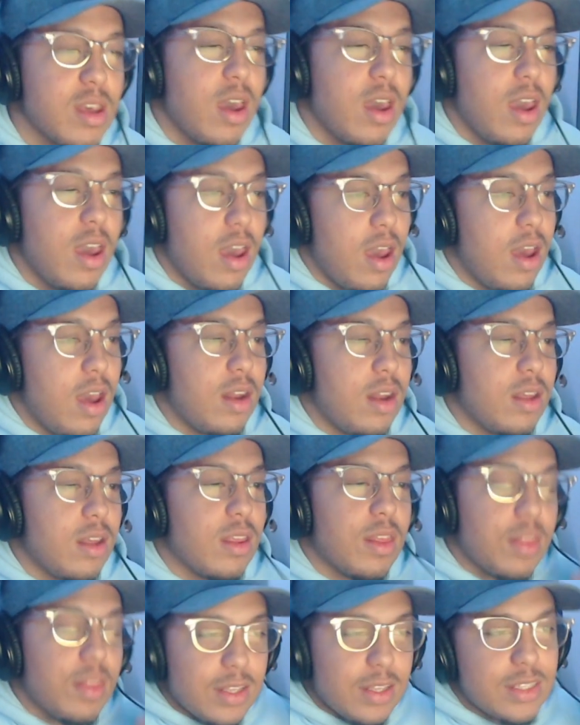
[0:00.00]
and the
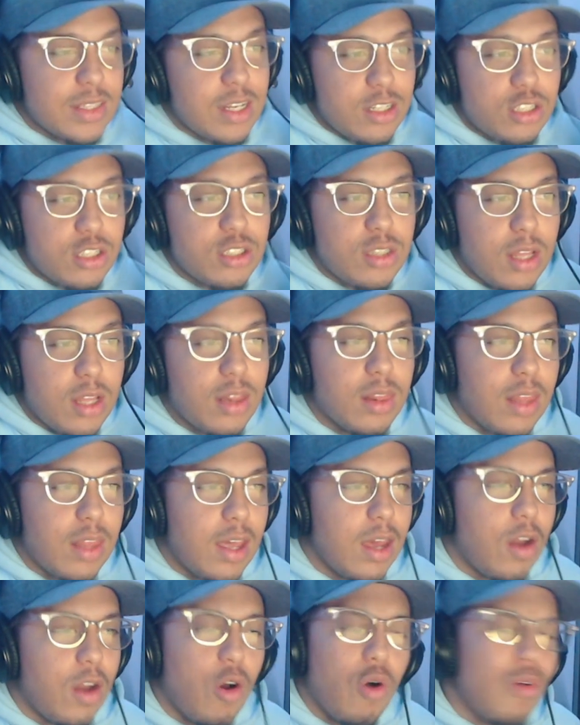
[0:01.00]
things that just didn't
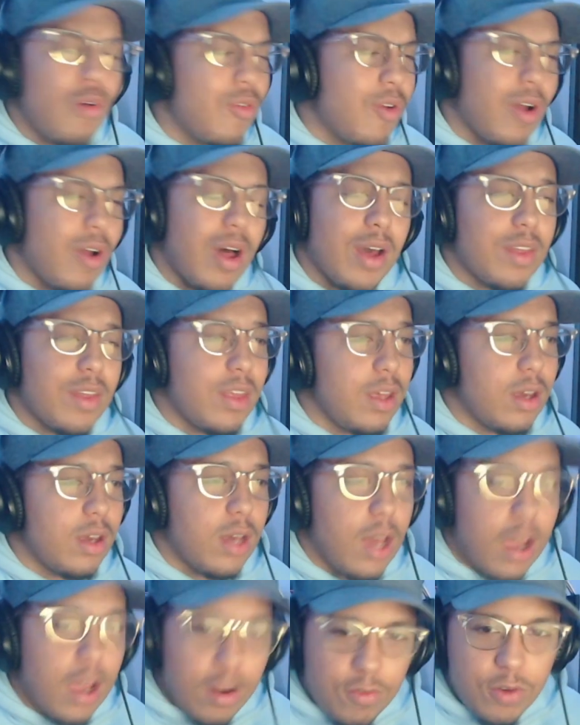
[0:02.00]
land. Overall, I think
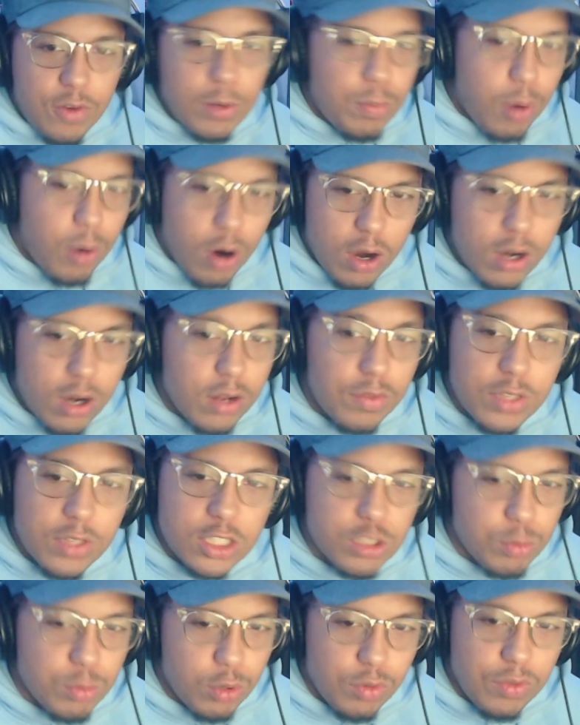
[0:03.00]
every part of
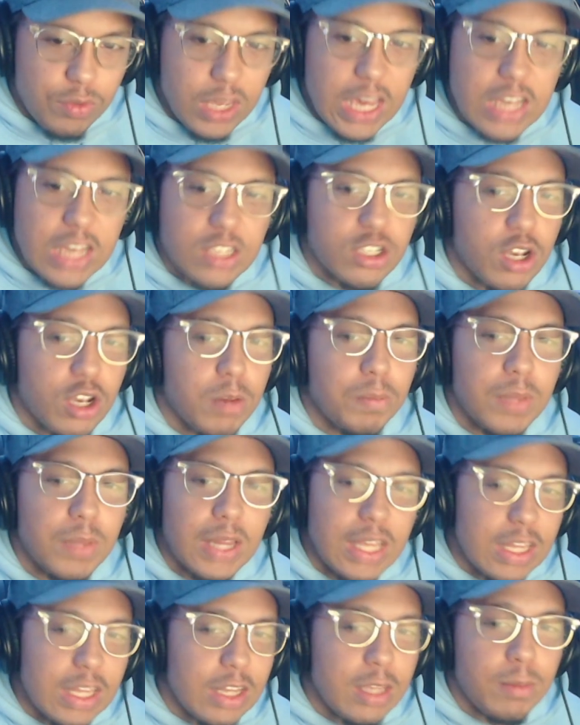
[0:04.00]
this movie is
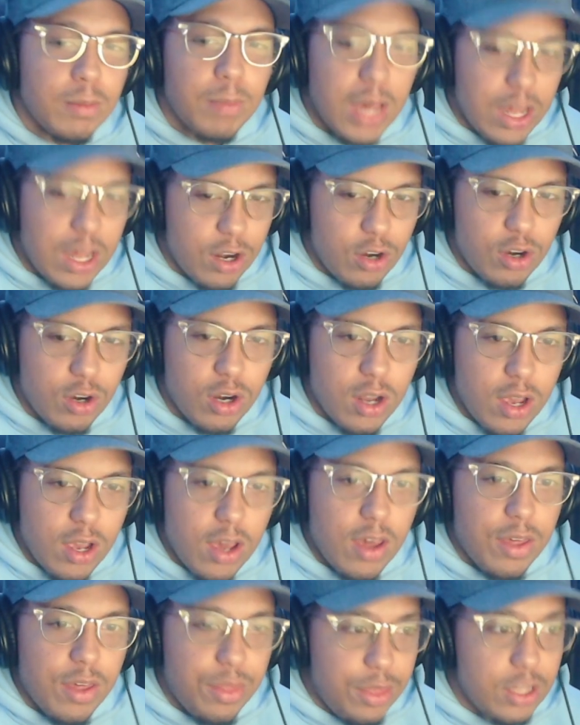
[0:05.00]
completely better
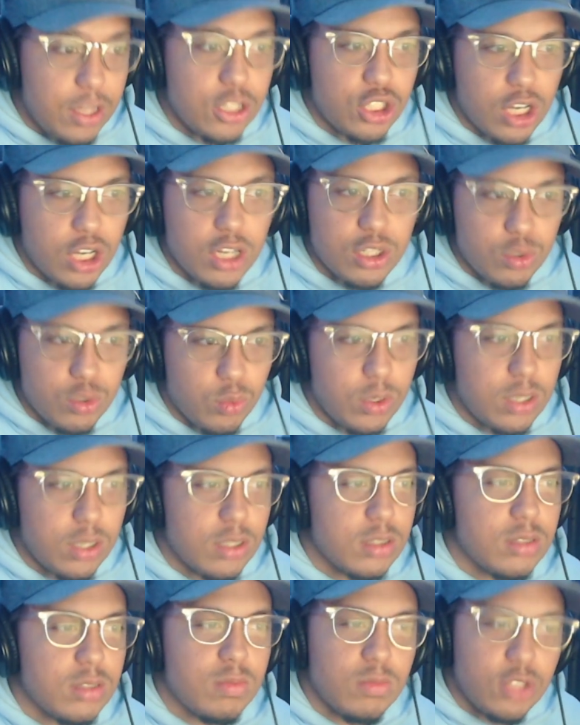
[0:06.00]
than Josh
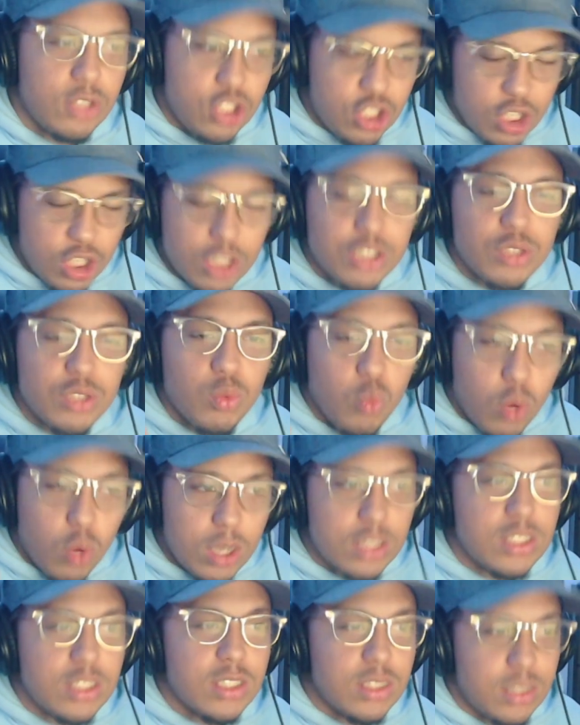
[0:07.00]
Whedon's. Just
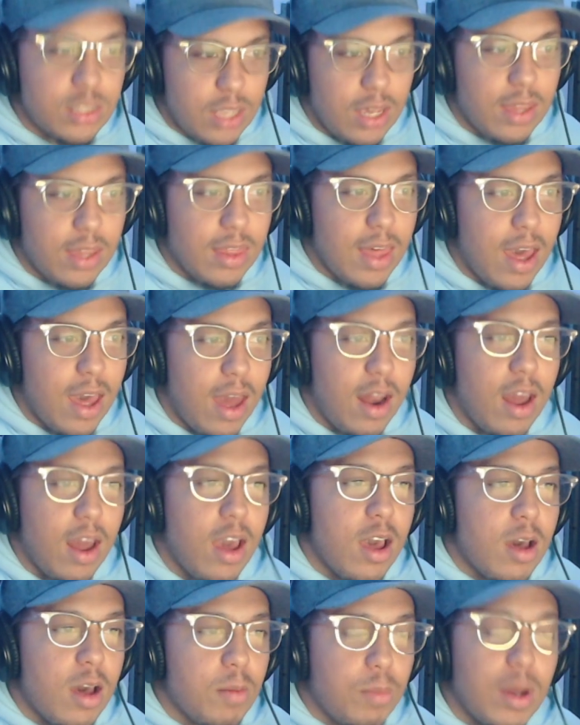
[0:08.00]
want to say that,
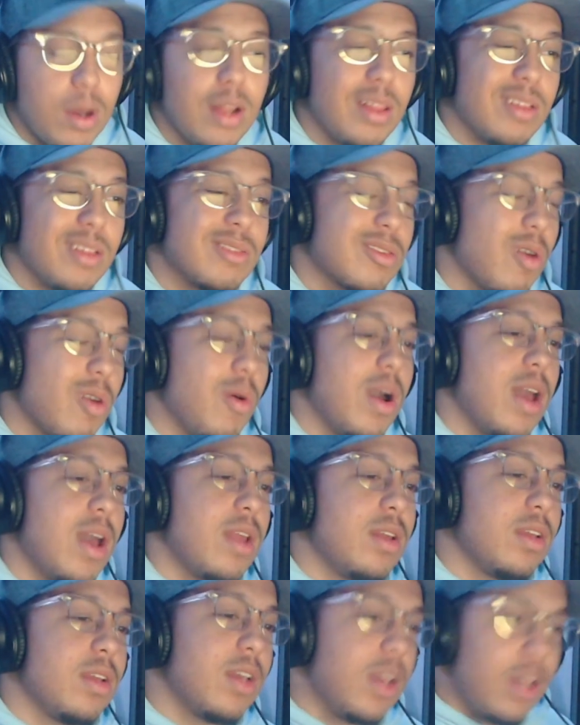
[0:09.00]
but let's go ahead
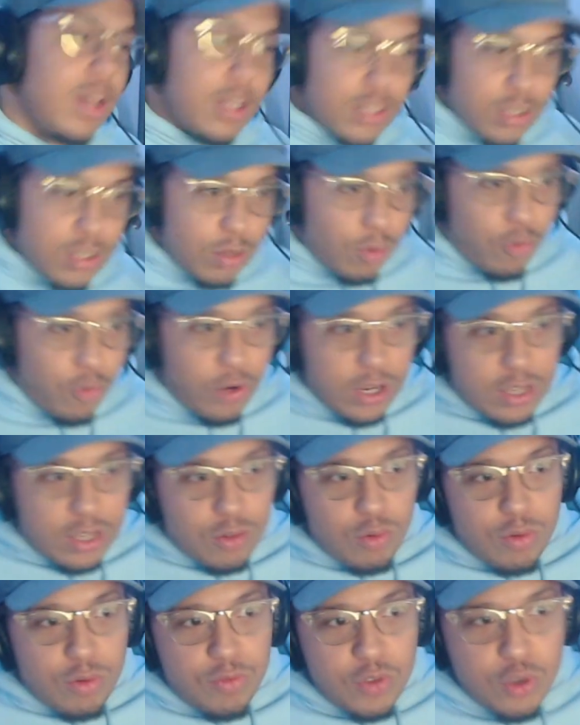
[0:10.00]
and get into the freaking
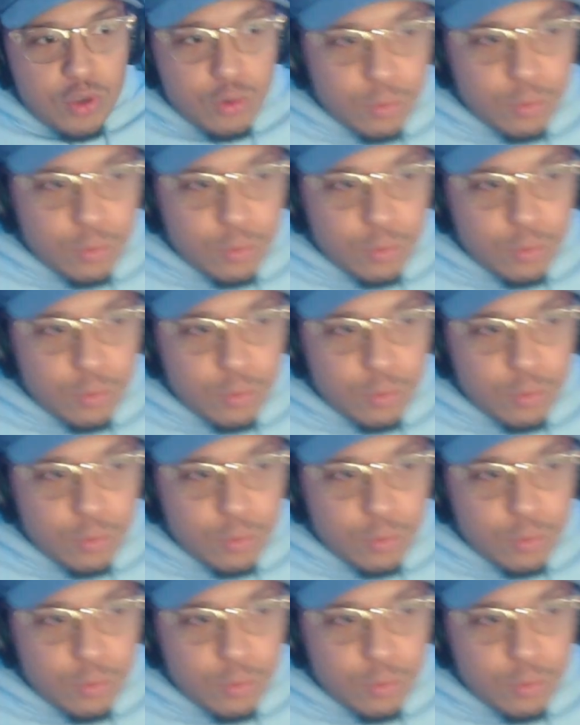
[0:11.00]
review.